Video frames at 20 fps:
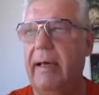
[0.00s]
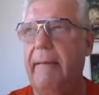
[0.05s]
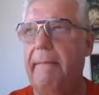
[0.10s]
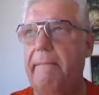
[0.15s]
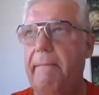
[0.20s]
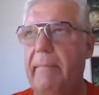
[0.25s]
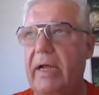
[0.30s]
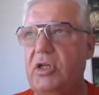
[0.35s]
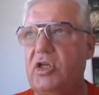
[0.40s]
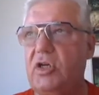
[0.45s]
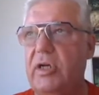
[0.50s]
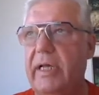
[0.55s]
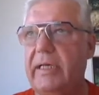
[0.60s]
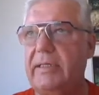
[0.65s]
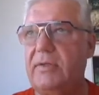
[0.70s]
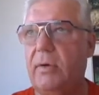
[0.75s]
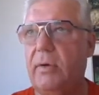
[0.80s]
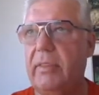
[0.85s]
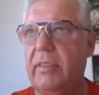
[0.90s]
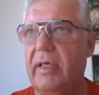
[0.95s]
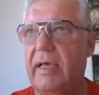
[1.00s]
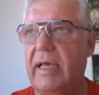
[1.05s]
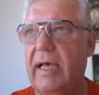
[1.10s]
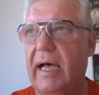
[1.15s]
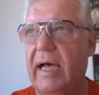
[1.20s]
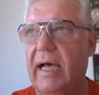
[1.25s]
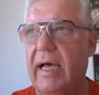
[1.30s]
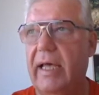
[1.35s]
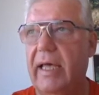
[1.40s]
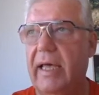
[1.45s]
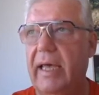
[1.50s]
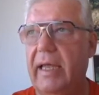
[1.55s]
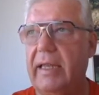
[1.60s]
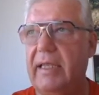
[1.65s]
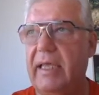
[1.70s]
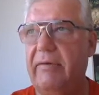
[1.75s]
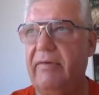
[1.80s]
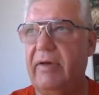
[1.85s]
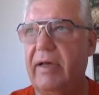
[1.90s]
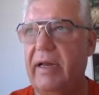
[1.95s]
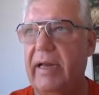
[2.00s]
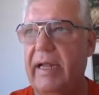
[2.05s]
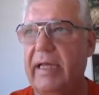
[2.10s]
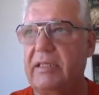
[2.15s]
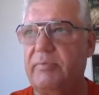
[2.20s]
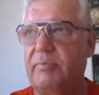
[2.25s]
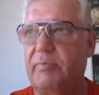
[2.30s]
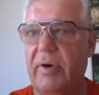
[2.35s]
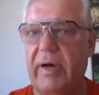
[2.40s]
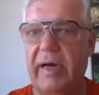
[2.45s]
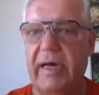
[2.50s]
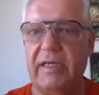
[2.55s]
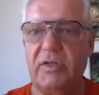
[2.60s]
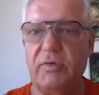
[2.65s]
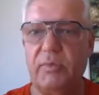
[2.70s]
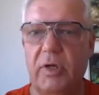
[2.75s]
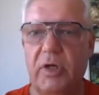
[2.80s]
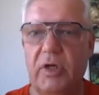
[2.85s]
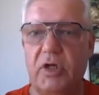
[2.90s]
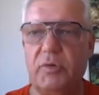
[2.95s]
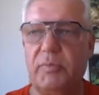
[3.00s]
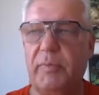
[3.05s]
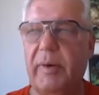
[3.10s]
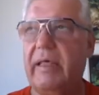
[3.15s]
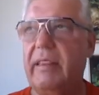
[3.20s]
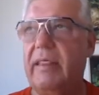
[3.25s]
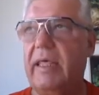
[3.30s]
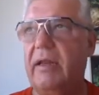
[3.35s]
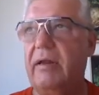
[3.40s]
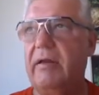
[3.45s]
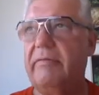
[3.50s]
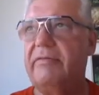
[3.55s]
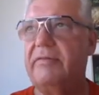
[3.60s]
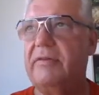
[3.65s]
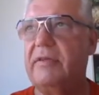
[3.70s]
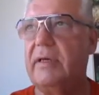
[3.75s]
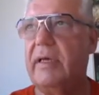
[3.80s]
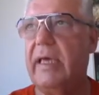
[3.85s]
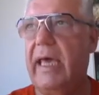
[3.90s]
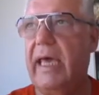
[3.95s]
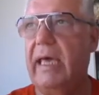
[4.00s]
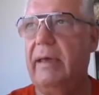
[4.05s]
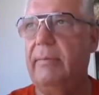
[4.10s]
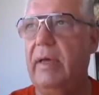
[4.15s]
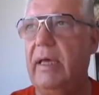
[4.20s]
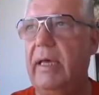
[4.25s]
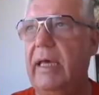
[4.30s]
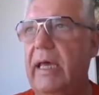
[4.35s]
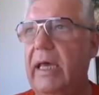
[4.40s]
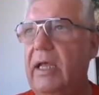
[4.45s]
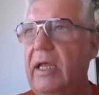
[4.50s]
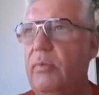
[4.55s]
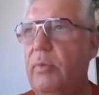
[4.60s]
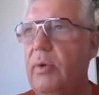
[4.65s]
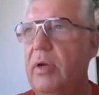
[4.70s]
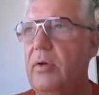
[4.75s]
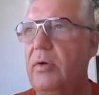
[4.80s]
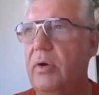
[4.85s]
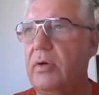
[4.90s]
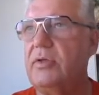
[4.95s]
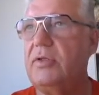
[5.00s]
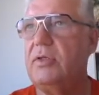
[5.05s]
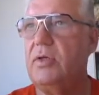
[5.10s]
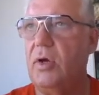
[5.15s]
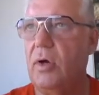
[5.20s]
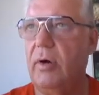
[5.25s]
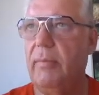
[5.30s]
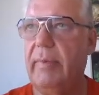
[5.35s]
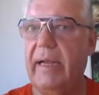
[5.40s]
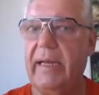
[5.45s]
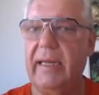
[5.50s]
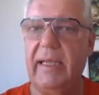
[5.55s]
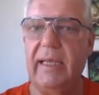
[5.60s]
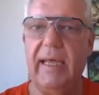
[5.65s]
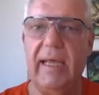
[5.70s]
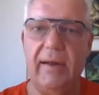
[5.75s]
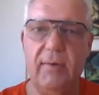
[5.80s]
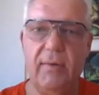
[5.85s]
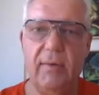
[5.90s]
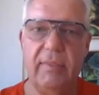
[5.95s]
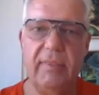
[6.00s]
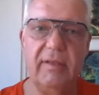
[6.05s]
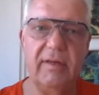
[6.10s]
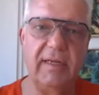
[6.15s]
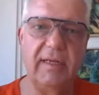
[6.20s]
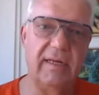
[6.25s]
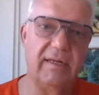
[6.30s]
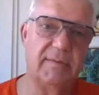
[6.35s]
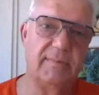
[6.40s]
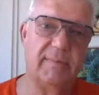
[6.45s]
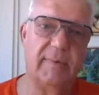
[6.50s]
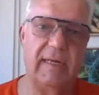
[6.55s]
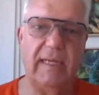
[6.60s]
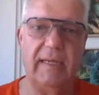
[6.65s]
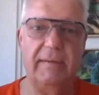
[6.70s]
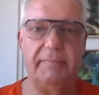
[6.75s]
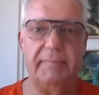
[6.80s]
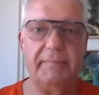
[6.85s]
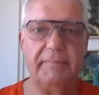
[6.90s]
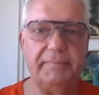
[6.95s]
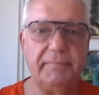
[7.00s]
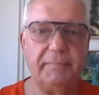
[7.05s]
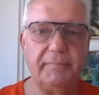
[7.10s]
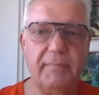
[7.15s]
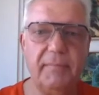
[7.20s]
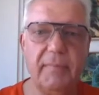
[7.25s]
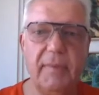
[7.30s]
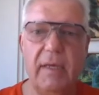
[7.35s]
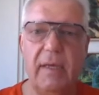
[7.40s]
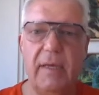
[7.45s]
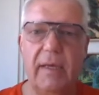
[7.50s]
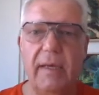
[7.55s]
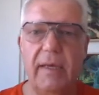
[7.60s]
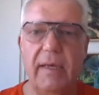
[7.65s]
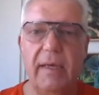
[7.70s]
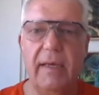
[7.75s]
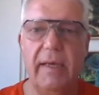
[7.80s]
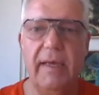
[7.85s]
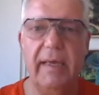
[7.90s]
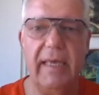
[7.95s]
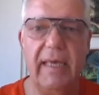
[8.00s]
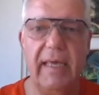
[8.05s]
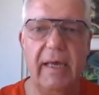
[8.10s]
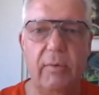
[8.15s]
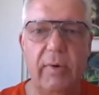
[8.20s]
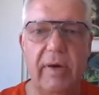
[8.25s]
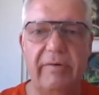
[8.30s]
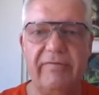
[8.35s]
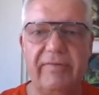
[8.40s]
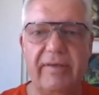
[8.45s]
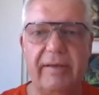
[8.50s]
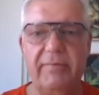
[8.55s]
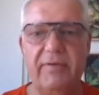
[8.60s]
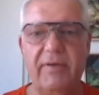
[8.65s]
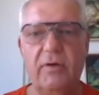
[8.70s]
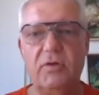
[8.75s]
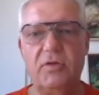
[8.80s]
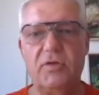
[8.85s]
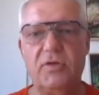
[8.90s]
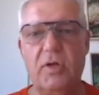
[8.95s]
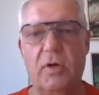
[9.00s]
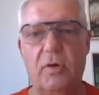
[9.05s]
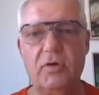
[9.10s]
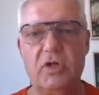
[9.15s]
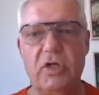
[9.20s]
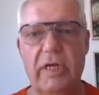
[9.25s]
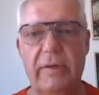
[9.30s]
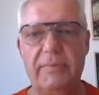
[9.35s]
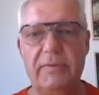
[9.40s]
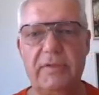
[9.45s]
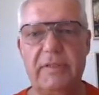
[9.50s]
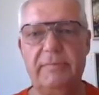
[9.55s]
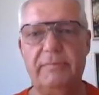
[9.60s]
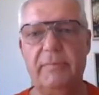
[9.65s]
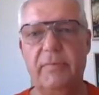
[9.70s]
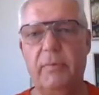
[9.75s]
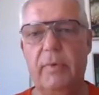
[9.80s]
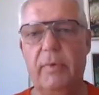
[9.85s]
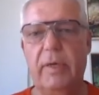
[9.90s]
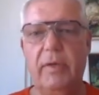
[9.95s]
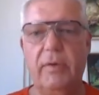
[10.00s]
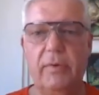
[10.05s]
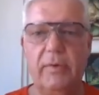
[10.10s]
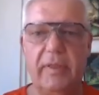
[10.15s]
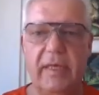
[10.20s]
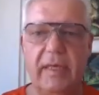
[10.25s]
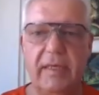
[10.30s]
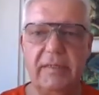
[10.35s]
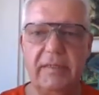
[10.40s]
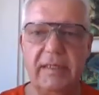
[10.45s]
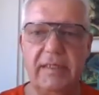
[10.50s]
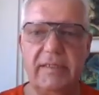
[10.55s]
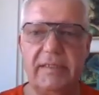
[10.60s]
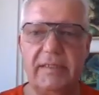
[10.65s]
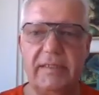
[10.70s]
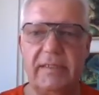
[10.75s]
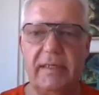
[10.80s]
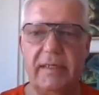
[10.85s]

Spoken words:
much less on the car and giving a less price, which by the end of the game, it will cost your money and not the dealer's money. Here we have something on stone chips. We're using this